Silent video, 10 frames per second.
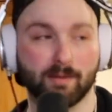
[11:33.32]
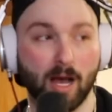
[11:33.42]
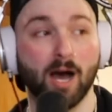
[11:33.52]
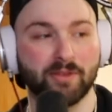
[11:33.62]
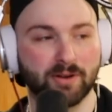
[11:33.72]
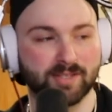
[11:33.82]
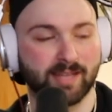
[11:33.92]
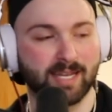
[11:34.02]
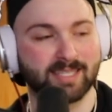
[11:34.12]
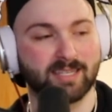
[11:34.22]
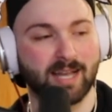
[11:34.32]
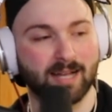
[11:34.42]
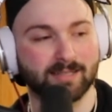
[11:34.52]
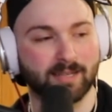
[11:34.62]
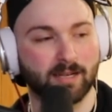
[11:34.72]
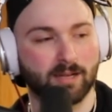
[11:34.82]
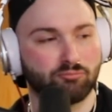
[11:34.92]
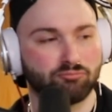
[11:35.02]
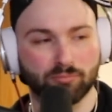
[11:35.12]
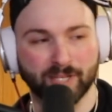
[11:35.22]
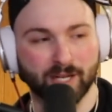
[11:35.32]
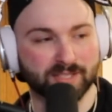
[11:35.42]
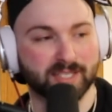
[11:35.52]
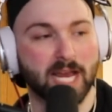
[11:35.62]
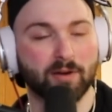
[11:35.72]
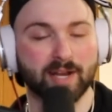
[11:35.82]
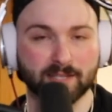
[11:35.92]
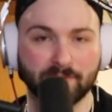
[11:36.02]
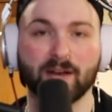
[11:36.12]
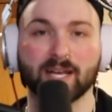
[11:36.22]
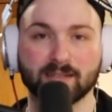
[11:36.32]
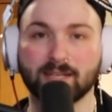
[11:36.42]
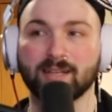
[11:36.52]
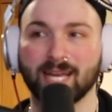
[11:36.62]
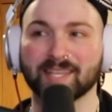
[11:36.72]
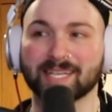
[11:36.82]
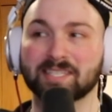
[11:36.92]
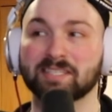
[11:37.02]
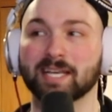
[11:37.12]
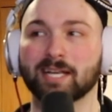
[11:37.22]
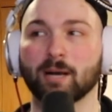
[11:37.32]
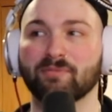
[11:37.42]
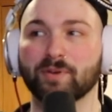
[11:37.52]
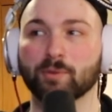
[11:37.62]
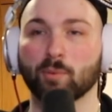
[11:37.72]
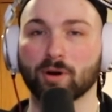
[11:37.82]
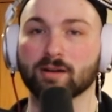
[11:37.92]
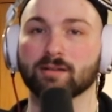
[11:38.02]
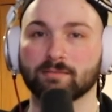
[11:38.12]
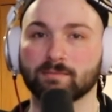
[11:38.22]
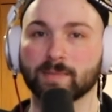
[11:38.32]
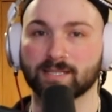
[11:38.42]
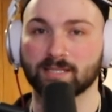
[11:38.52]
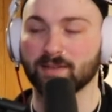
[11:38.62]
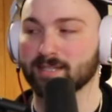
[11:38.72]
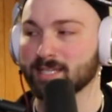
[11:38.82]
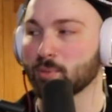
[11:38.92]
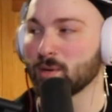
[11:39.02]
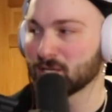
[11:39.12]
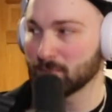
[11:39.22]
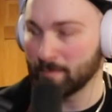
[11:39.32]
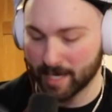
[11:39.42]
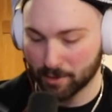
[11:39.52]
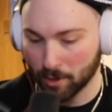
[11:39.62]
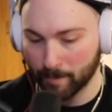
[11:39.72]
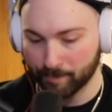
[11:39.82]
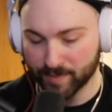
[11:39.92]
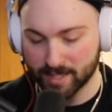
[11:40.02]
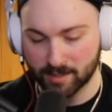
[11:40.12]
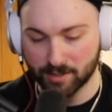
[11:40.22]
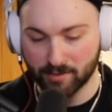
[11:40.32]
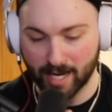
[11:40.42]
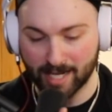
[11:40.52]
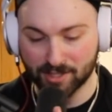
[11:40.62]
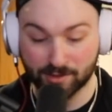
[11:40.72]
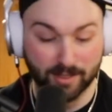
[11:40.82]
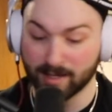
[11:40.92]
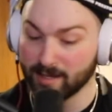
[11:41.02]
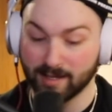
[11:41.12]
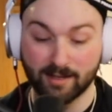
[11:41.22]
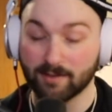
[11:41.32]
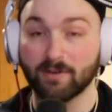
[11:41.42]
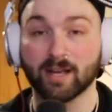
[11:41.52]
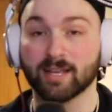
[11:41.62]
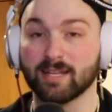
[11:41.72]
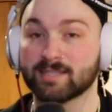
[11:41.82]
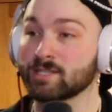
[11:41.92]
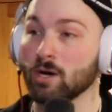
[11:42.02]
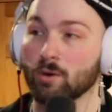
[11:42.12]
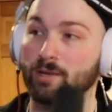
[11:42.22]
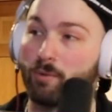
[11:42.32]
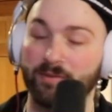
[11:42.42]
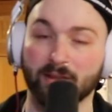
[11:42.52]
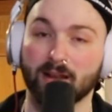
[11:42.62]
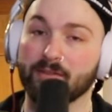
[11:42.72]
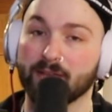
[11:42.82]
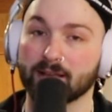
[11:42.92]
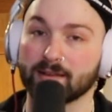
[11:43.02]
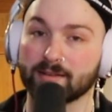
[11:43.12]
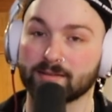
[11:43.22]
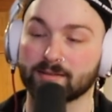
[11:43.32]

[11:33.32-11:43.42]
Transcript: others that it's not, scary to fight and like stick up for your work and stuff like that. That's pretty much my main goal, is to do that. I just, fuck it, it's totally worth it, I think,